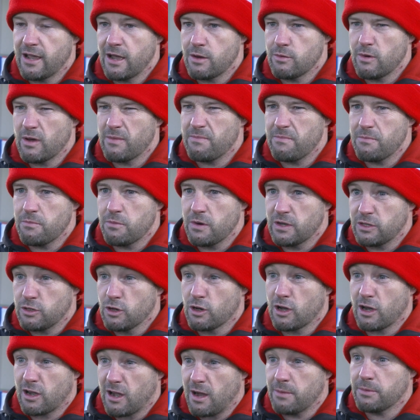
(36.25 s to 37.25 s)
And we
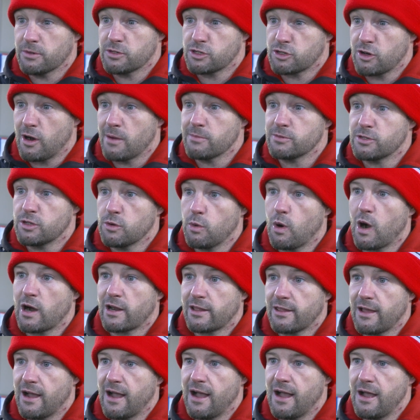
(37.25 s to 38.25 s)
took a couple of scrums to work
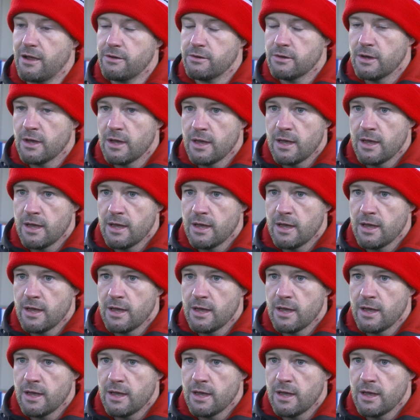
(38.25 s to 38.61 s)
that out.